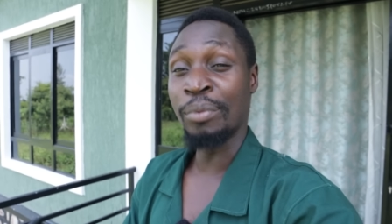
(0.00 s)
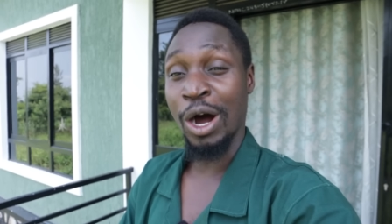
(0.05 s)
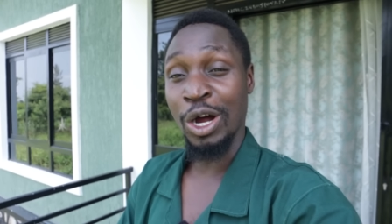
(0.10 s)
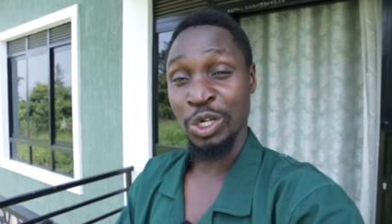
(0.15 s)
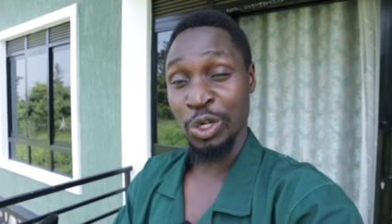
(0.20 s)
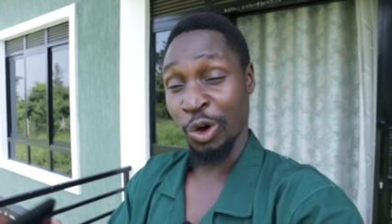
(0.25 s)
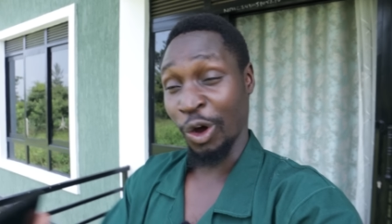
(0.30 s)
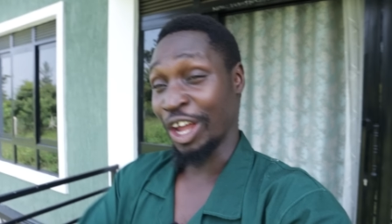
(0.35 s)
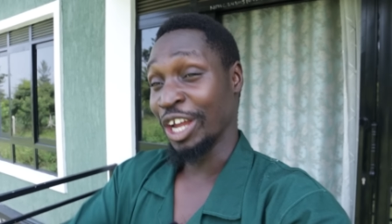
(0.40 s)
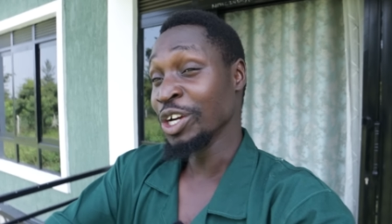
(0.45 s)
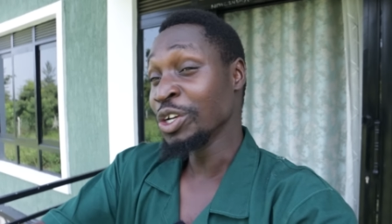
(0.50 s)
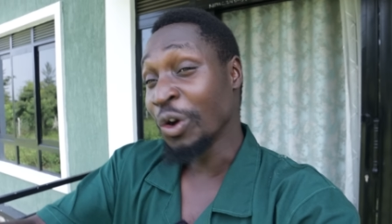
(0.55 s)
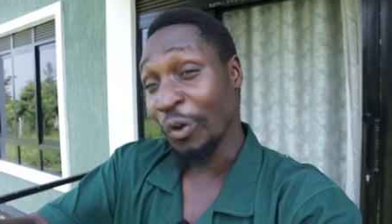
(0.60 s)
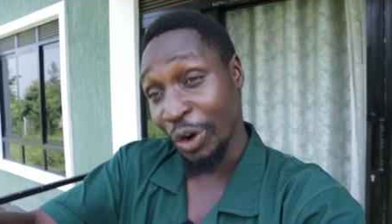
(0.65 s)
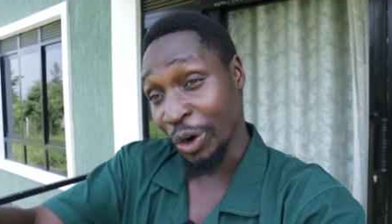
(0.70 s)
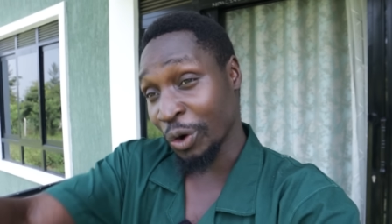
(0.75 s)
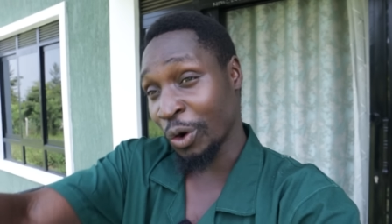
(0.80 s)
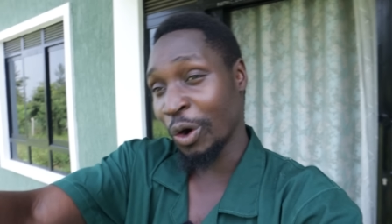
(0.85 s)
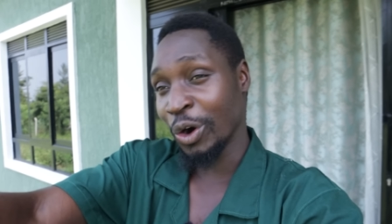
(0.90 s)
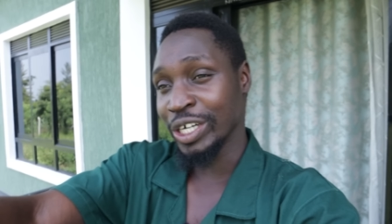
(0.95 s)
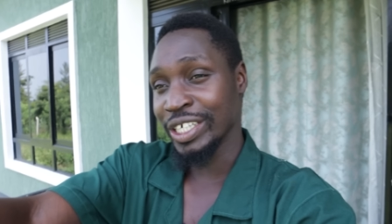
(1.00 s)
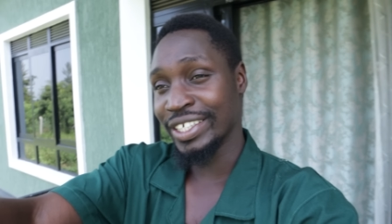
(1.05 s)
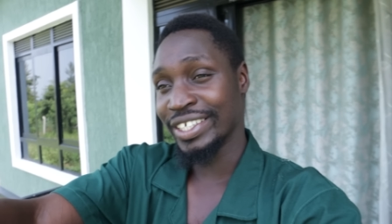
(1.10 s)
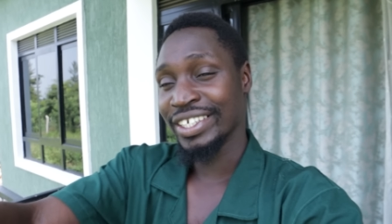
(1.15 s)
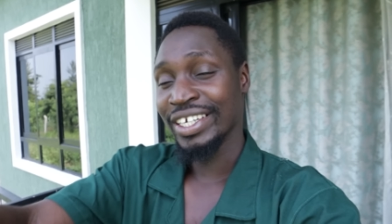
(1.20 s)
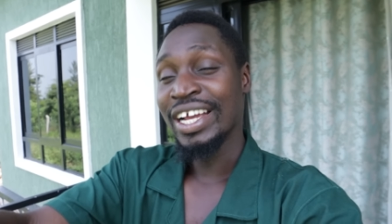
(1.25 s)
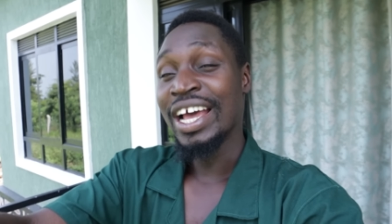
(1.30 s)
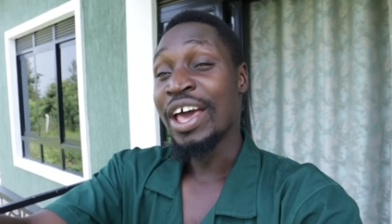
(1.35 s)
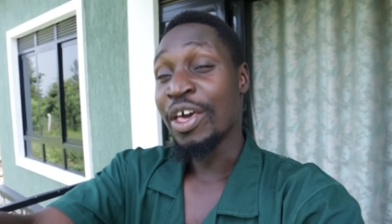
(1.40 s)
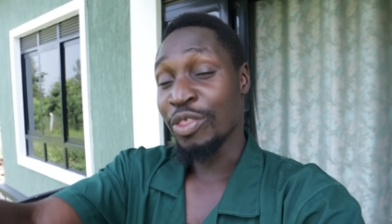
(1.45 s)
about going to record
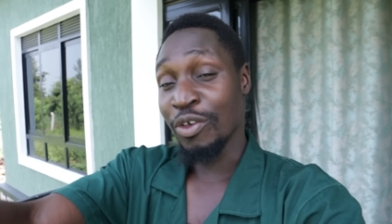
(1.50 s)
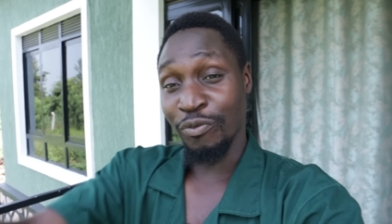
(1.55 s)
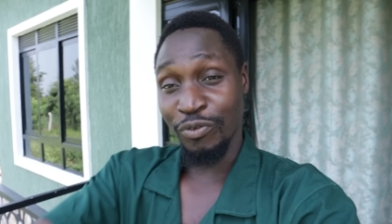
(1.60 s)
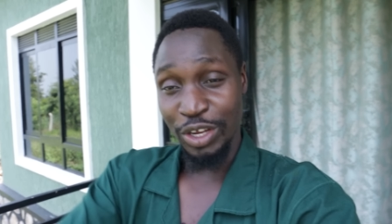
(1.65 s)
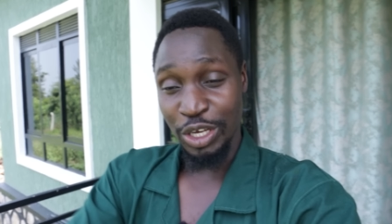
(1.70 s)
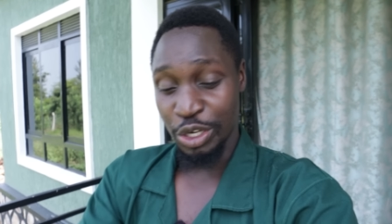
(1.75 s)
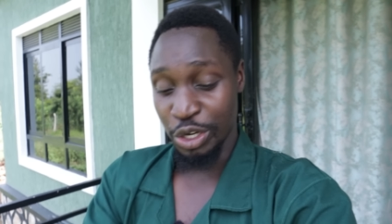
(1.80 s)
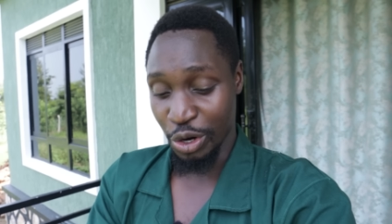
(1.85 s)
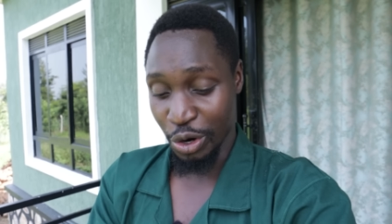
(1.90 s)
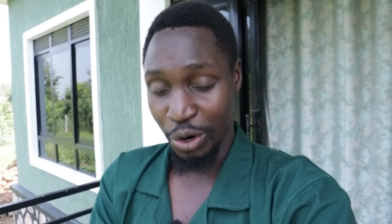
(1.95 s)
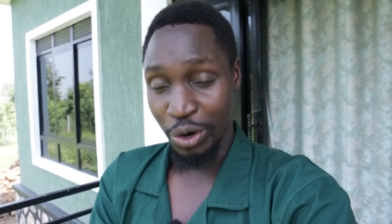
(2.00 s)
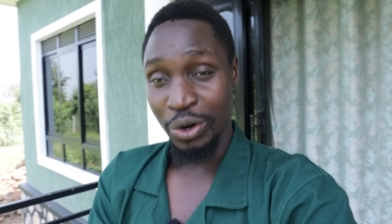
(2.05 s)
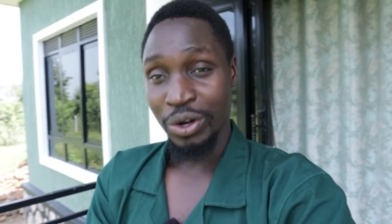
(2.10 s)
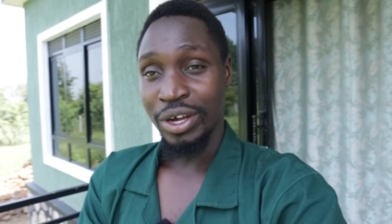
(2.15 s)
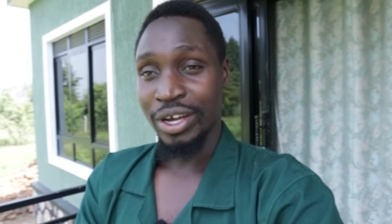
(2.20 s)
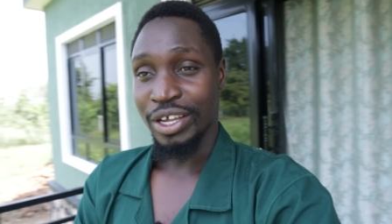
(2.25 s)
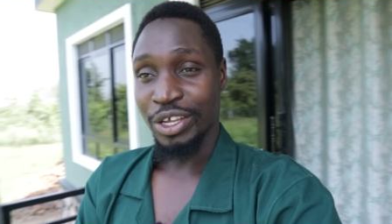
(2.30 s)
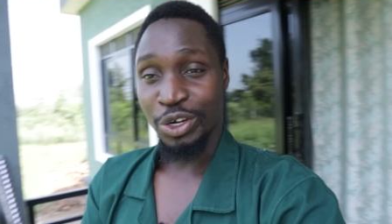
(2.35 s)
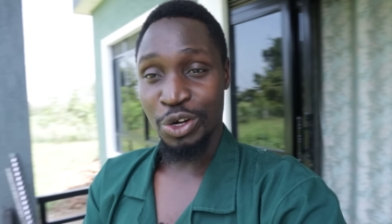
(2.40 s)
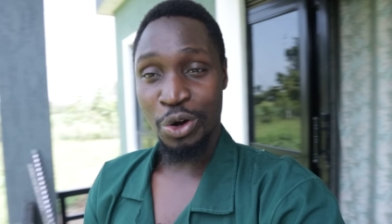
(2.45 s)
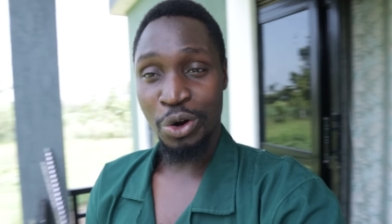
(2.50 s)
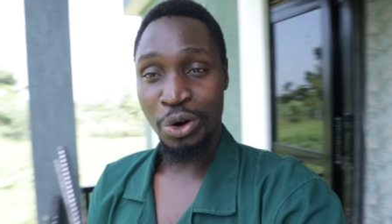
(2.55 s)
the video, you